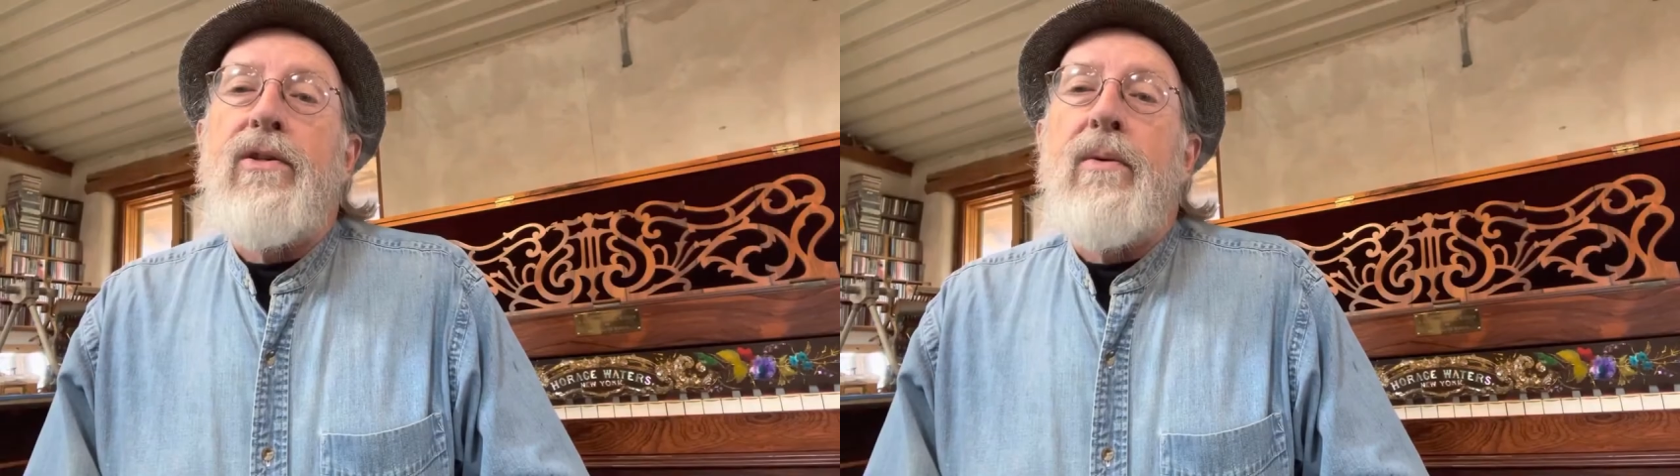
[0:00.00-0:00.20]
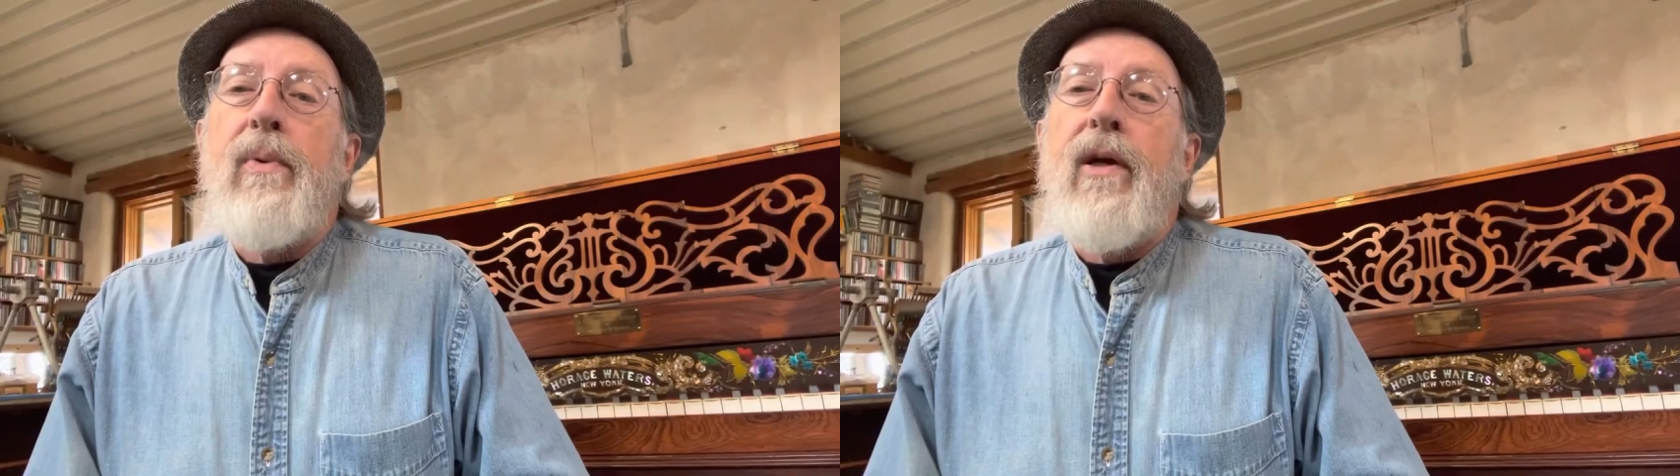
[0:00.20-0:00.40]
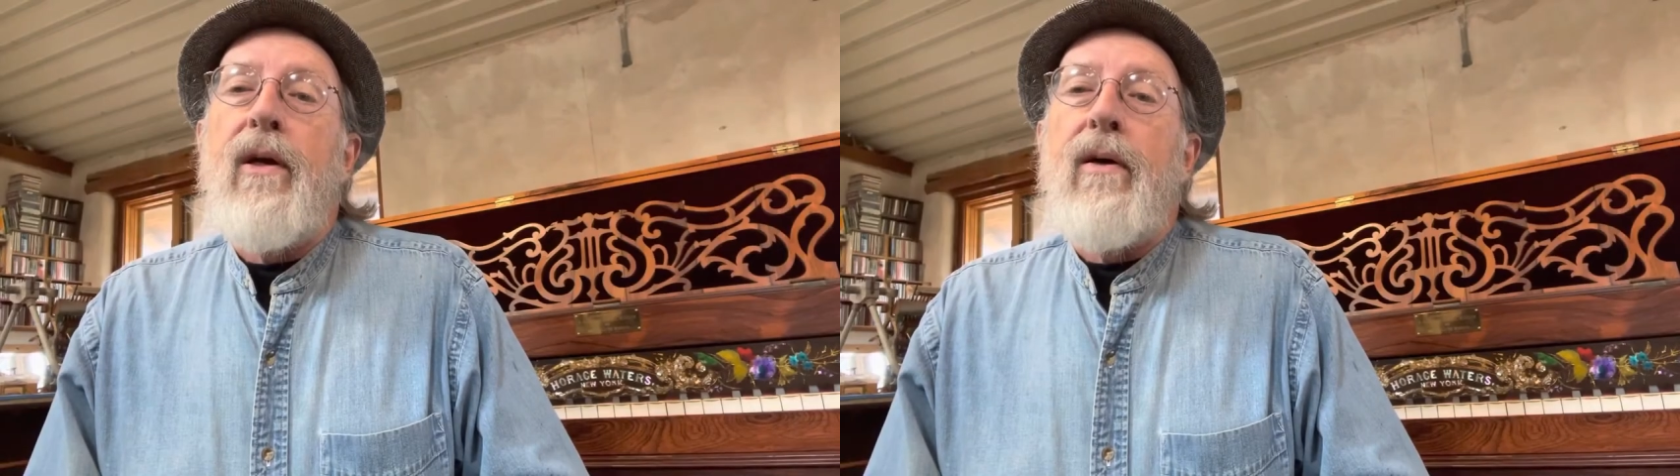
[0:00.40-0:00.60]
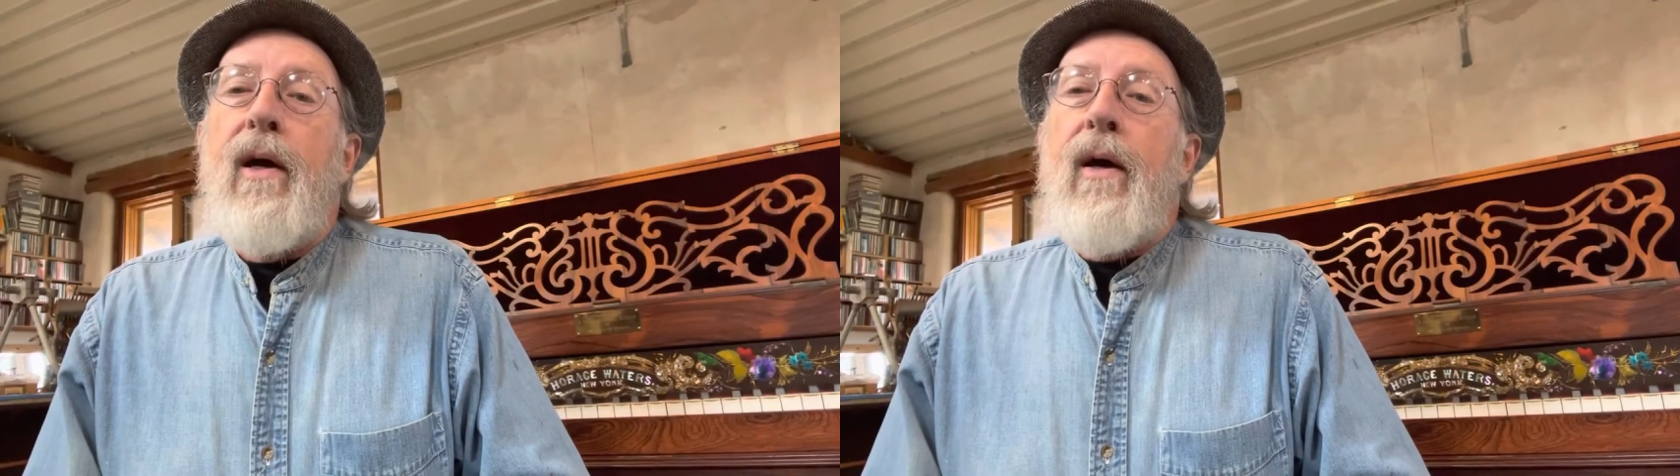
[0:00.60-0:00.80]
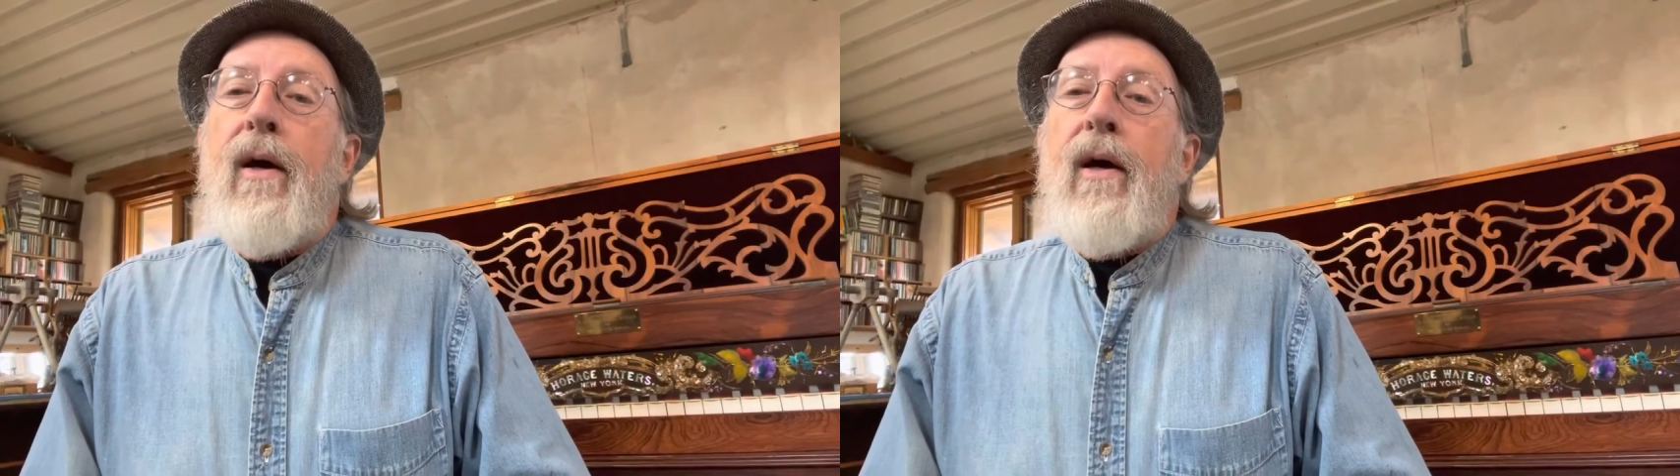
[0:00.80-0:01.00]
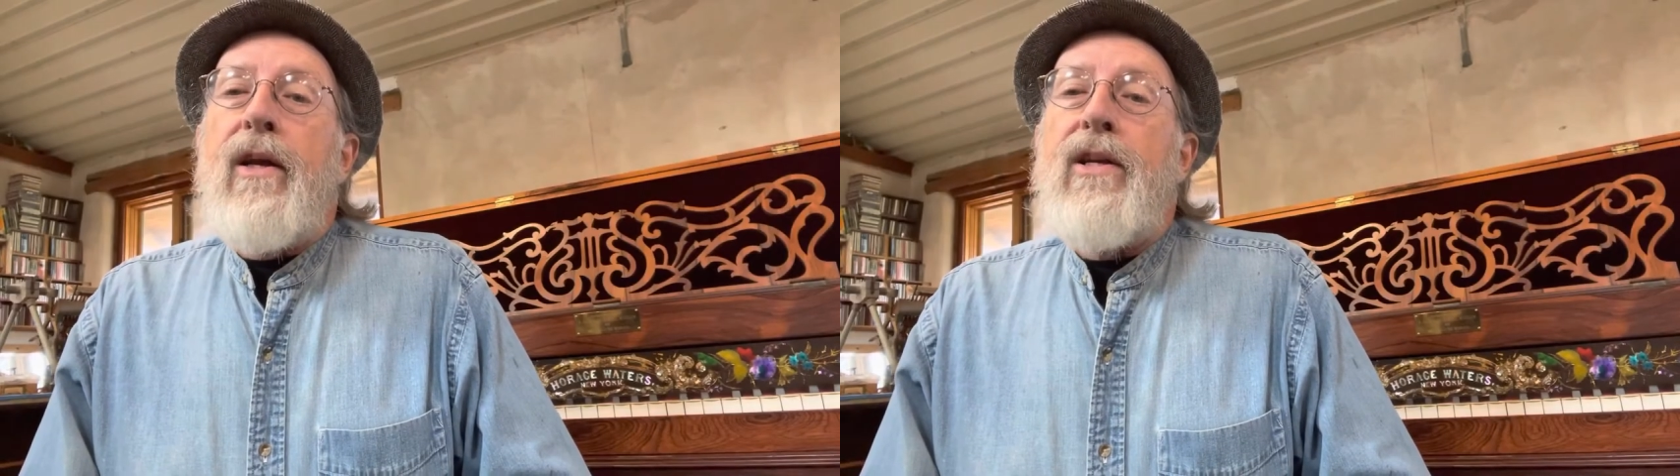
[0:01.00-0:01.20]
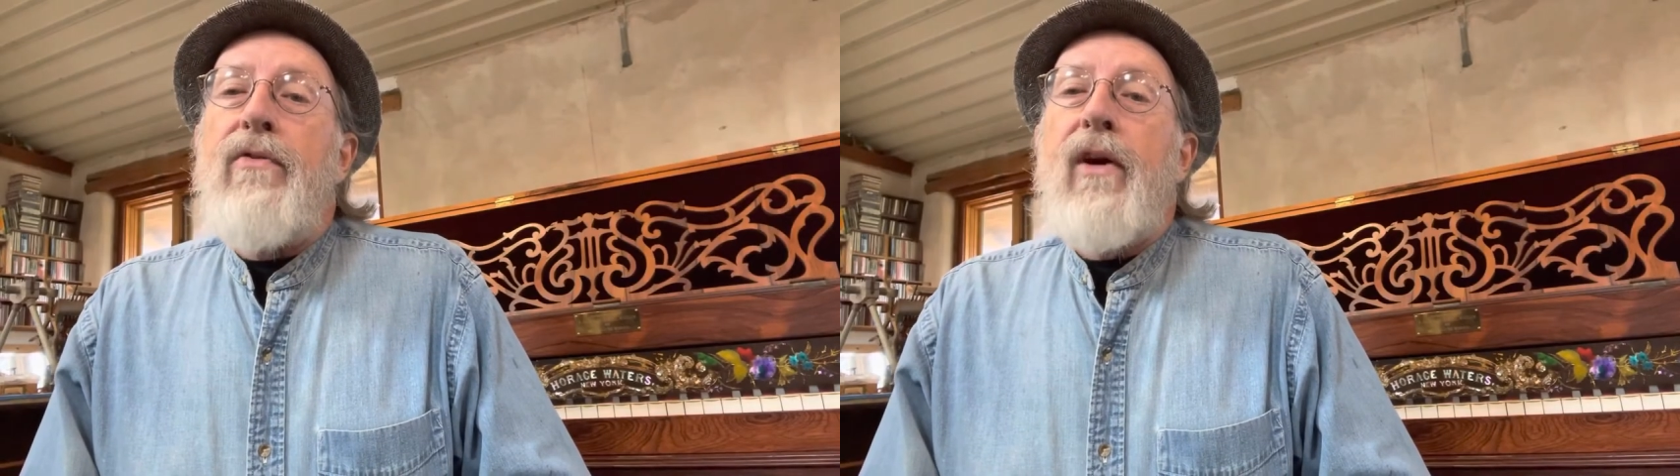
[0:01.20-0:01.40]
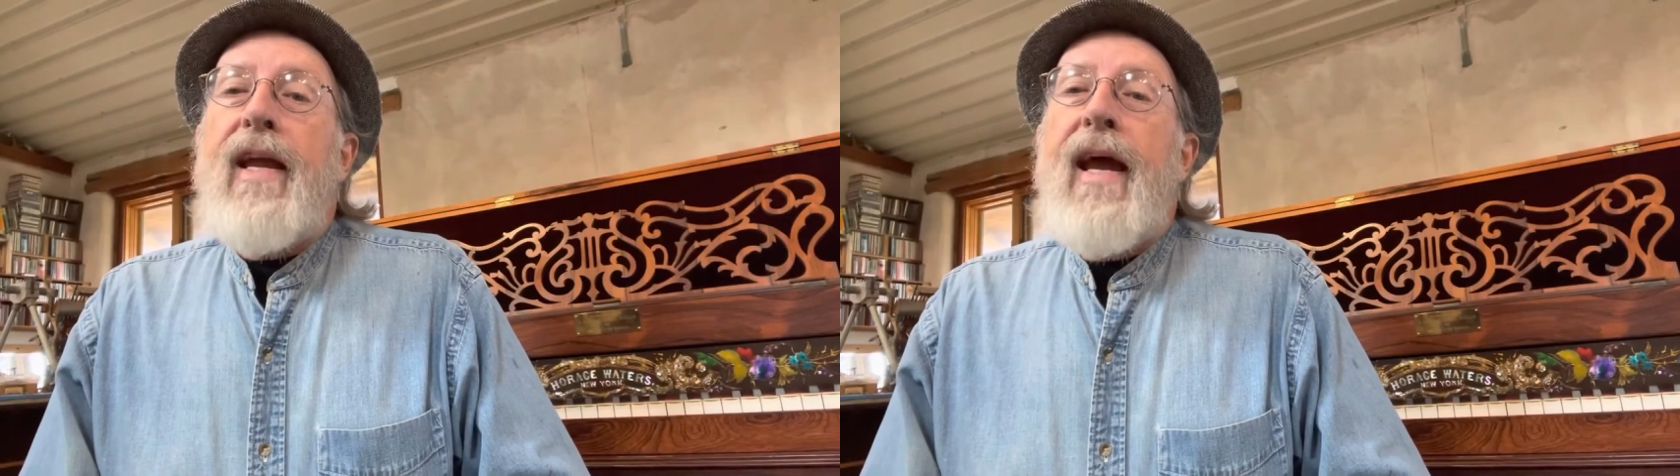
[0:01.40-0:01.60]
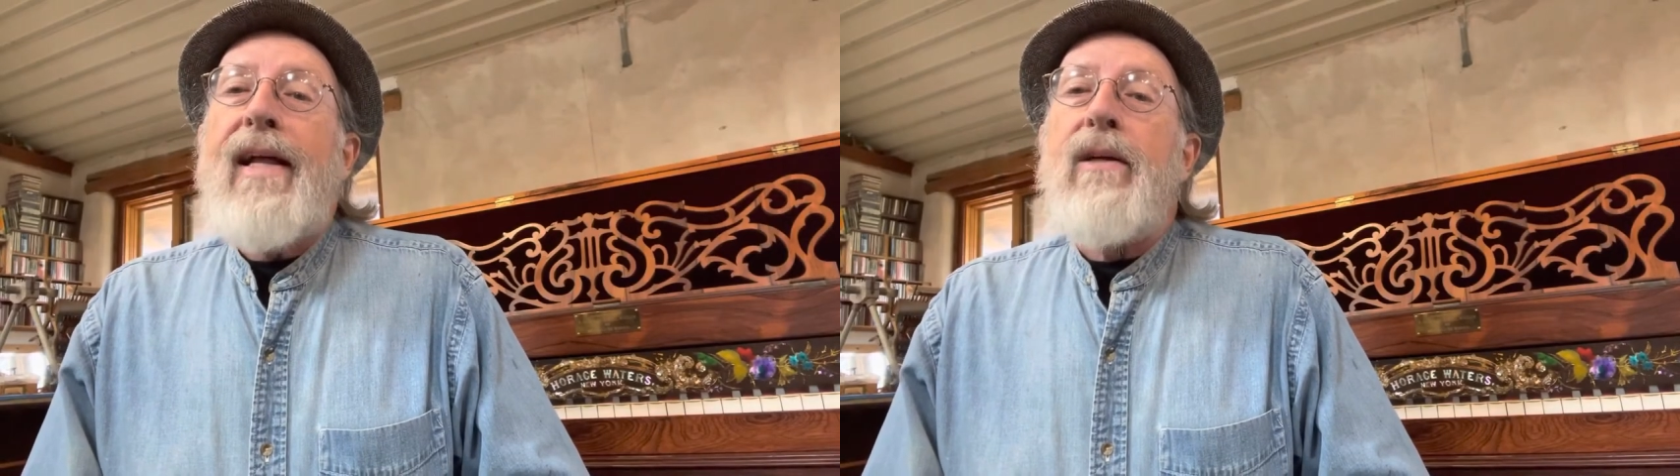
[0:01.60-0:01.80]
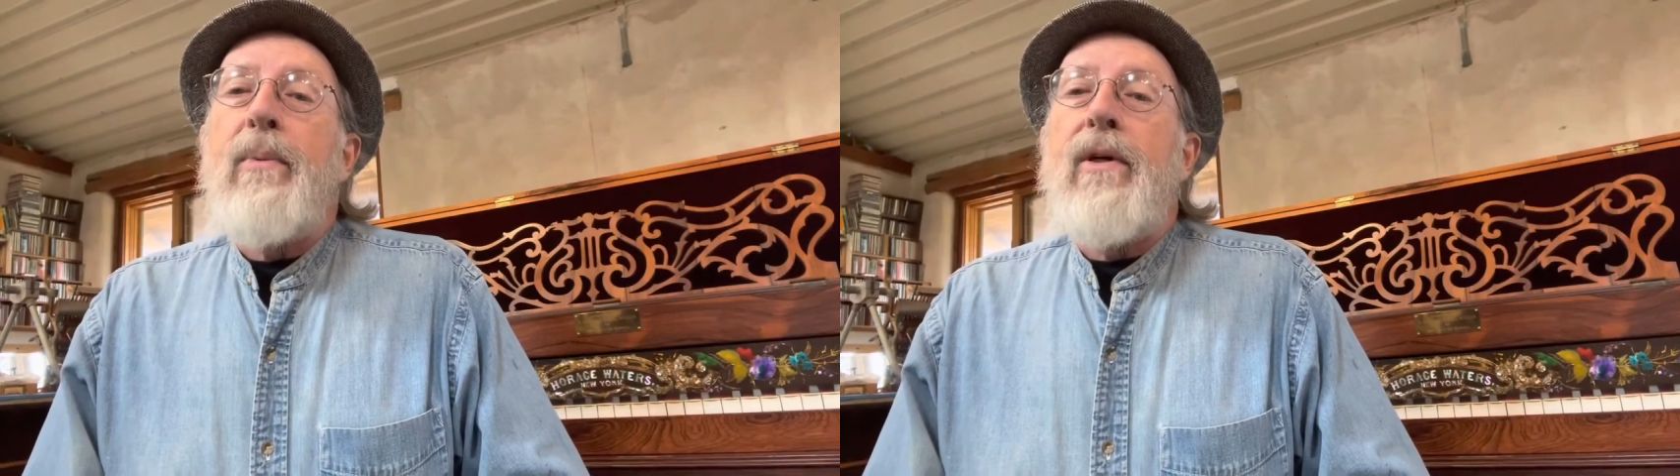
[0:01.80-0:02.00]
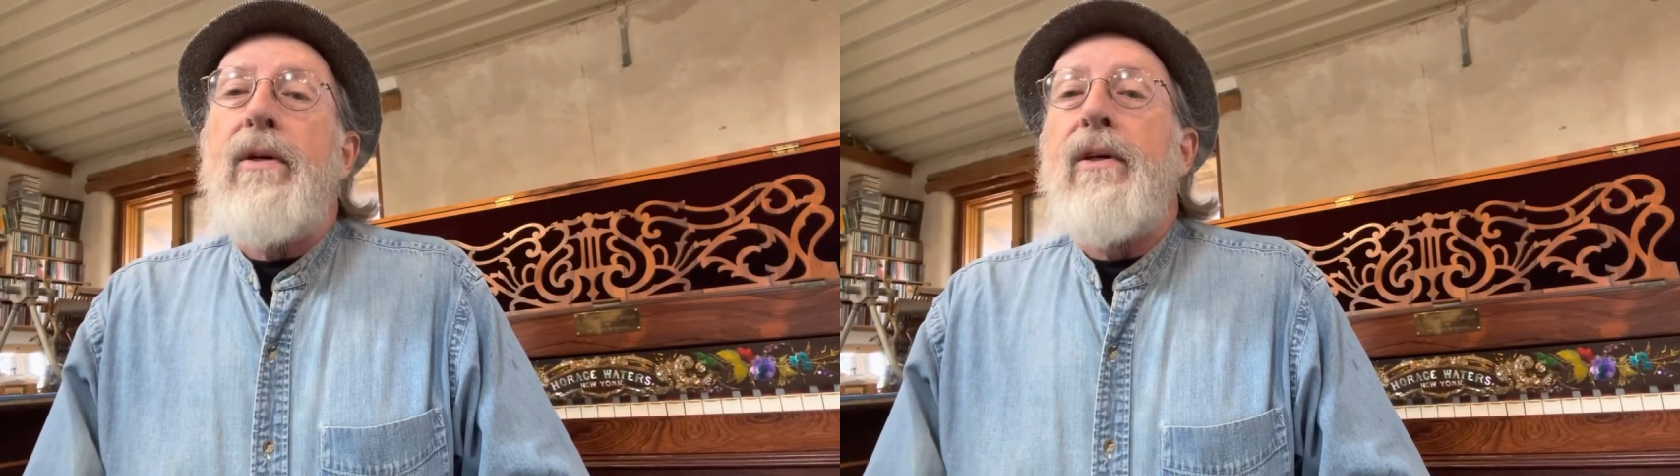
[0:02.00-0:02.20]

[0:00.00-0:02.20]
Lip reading: simply a different caliber,